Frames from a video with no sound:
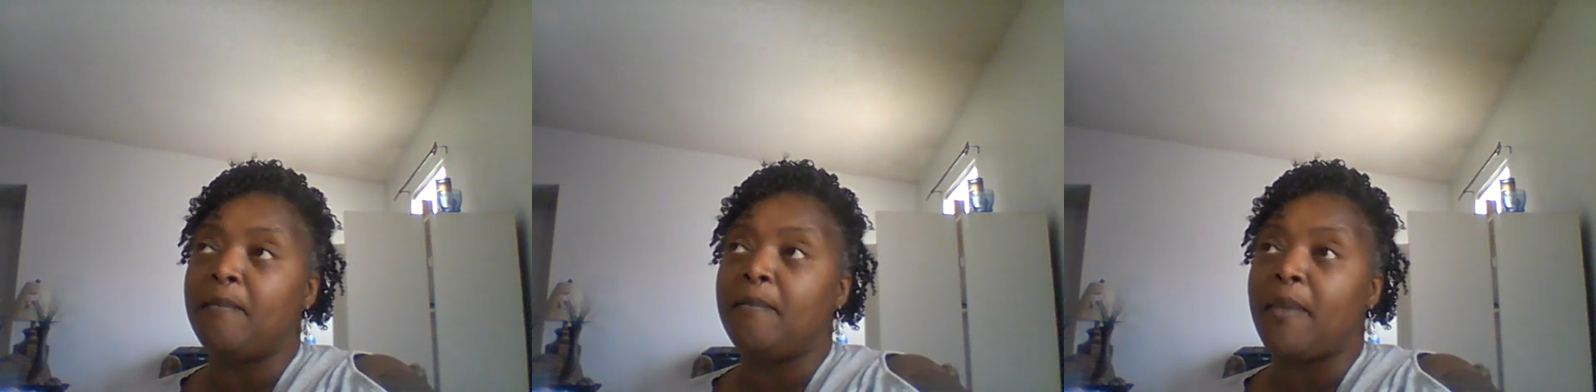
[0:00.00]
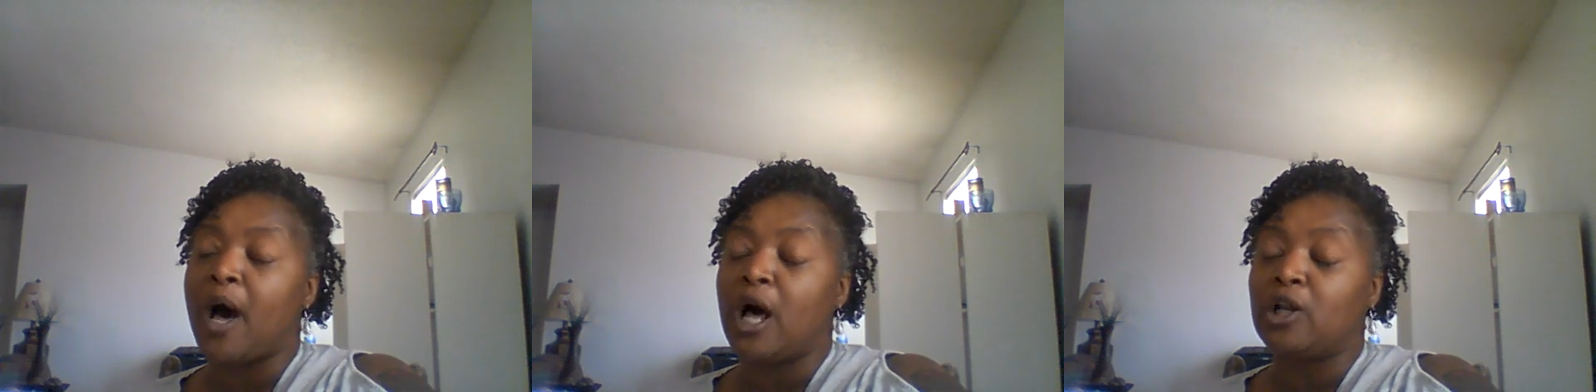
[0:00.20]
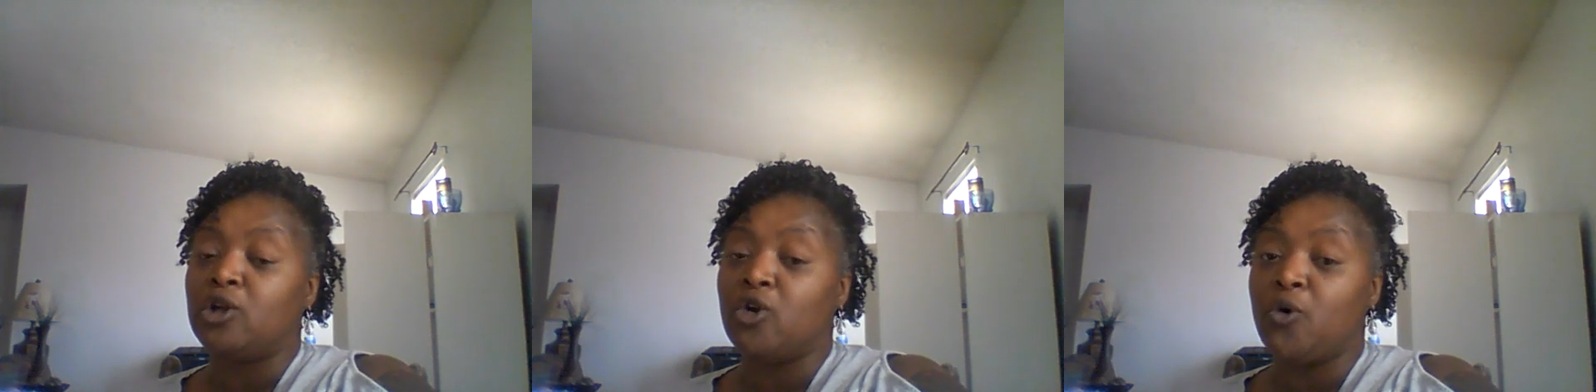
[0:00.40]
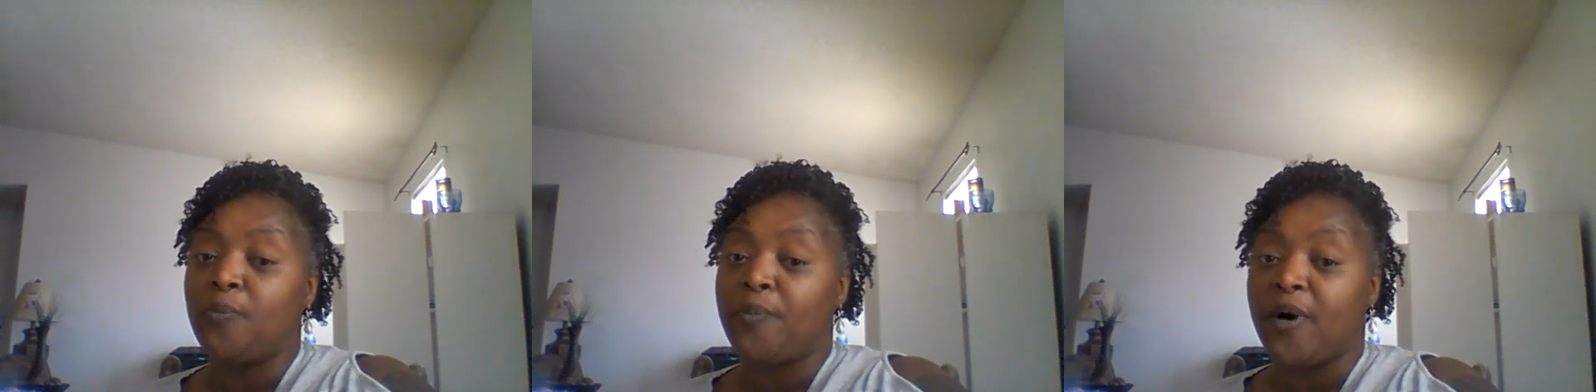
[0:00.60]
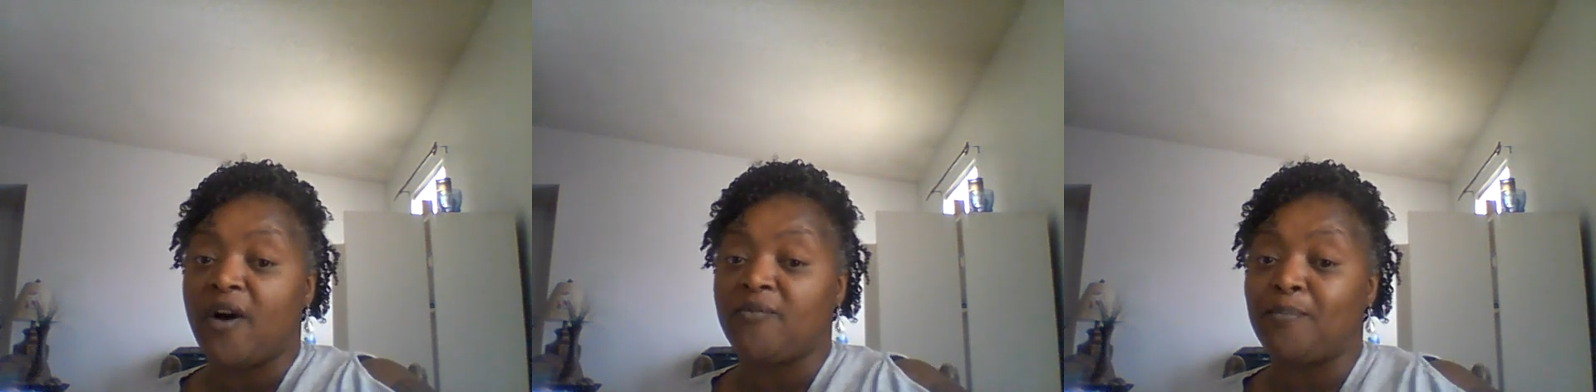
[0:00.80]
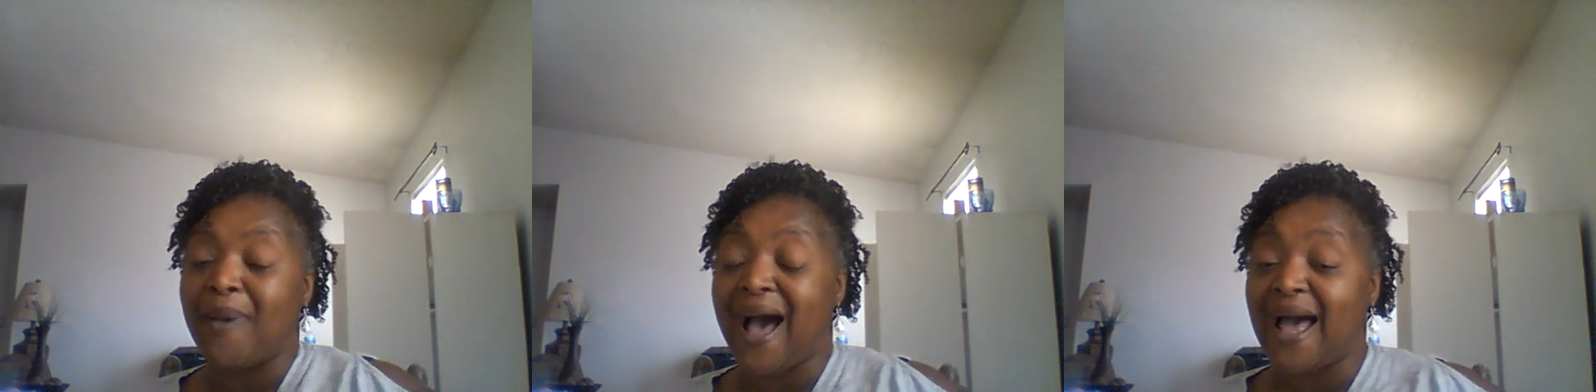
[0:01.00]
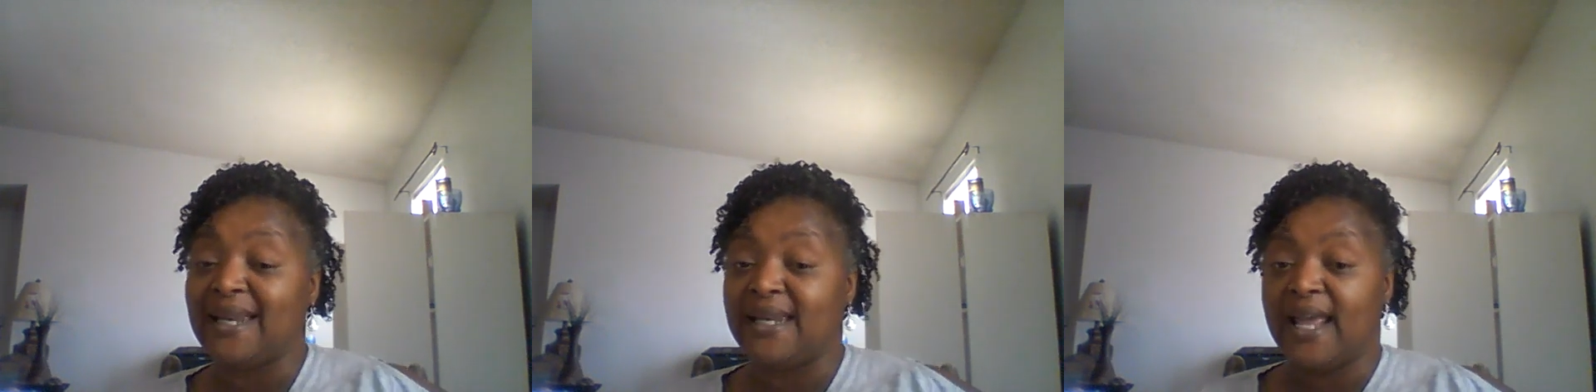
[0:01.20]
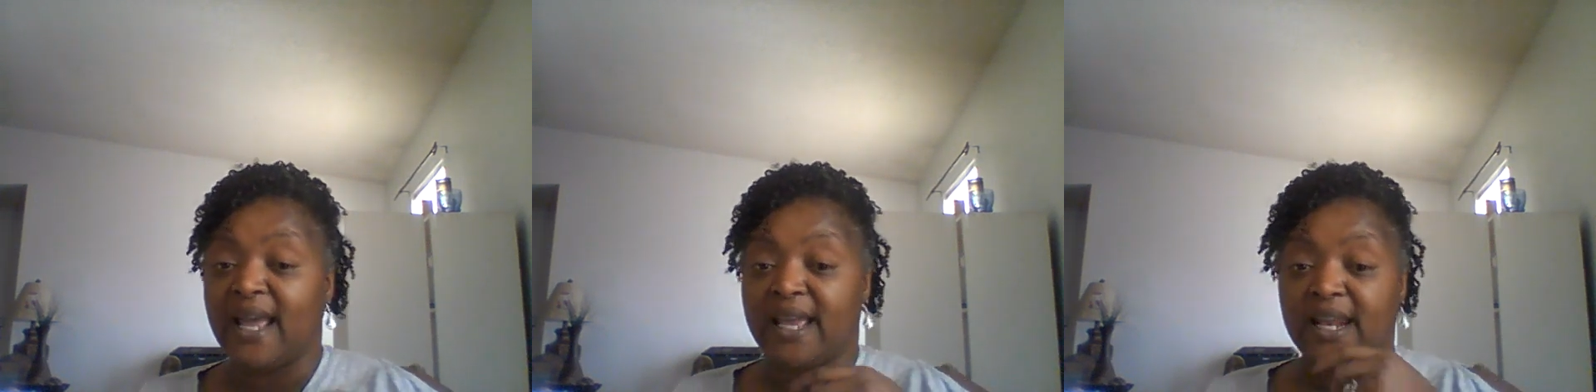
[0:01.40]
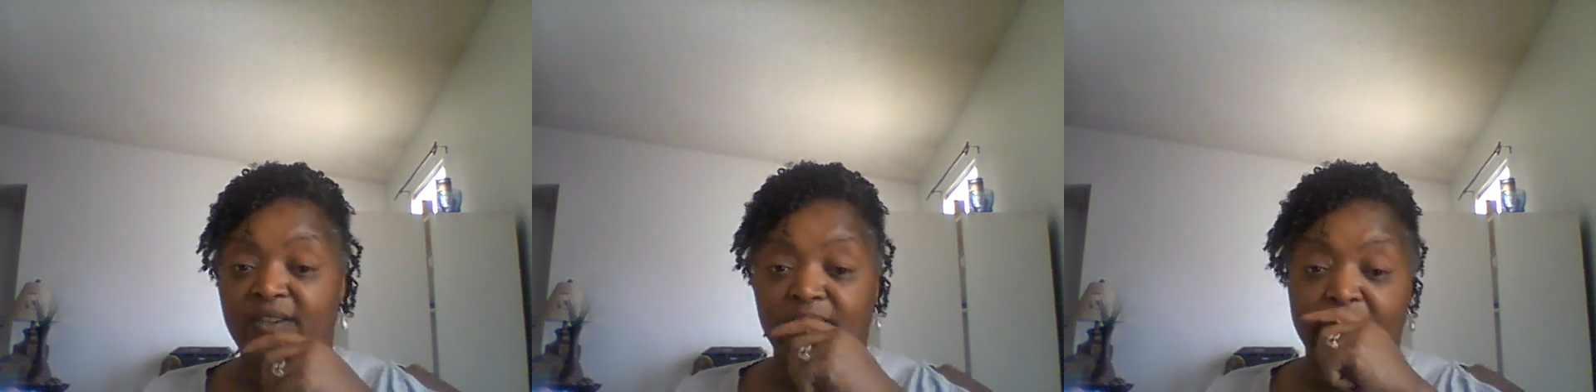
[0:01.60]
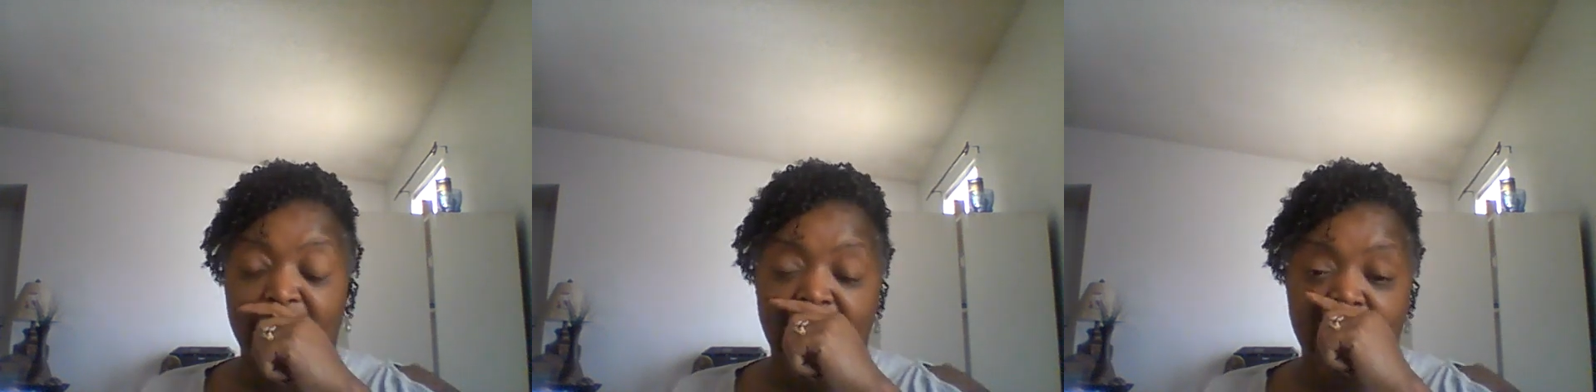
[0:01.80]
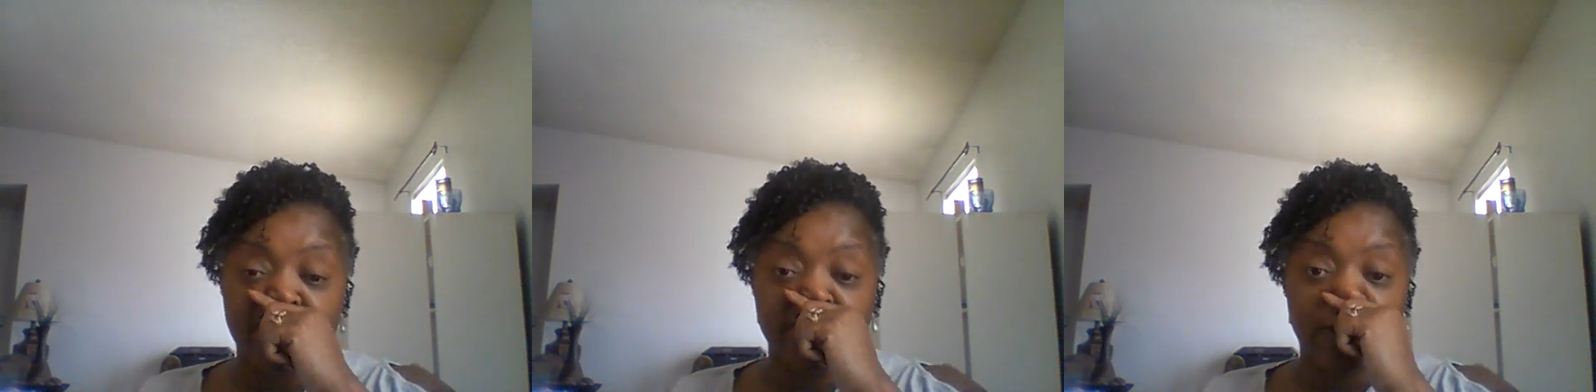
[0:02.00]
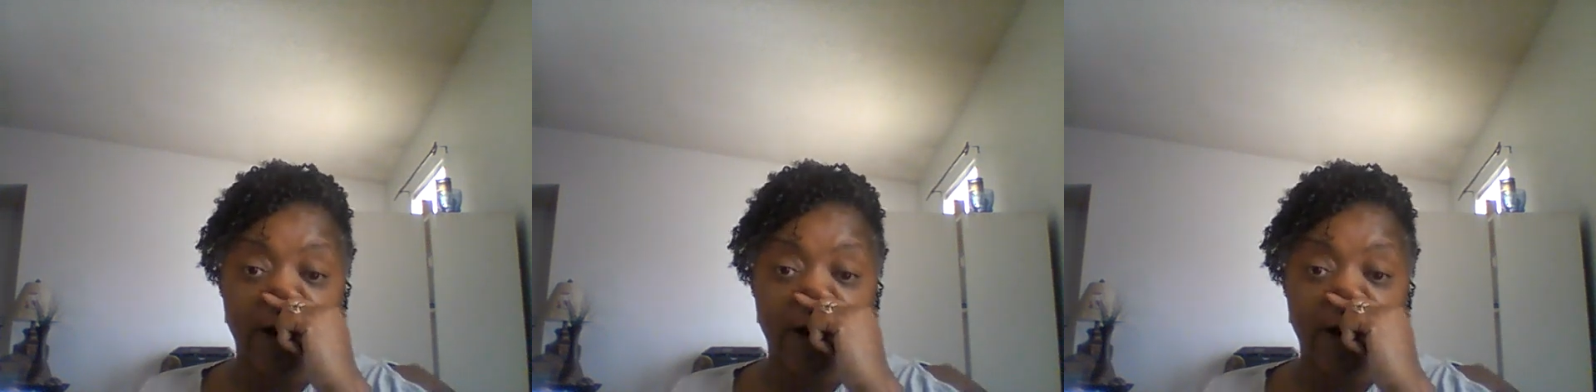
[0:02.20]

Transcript: a loop of my negative behavior,